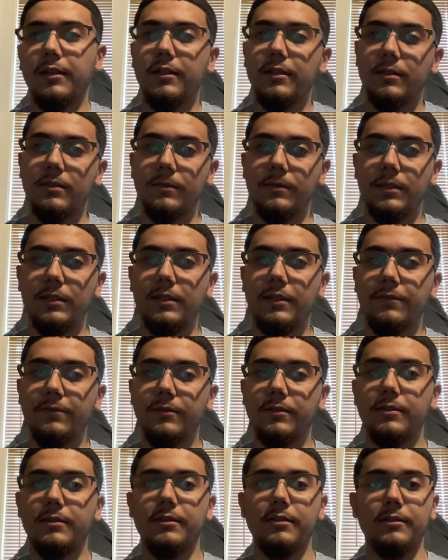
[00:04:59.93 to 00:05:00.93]
of the
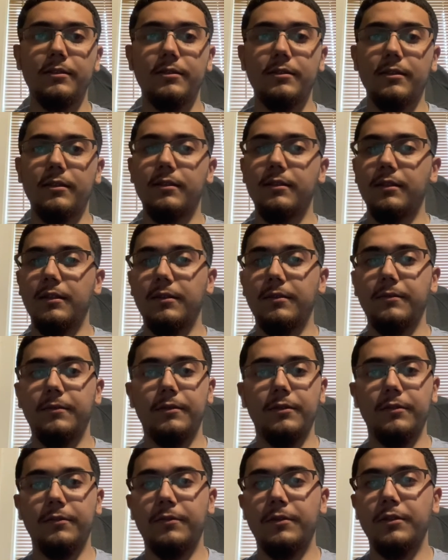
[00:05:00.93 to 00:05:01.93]
differences
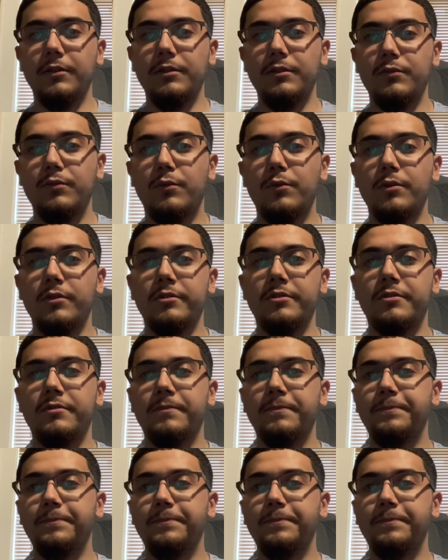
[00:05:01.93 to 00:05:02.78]
of all these wars.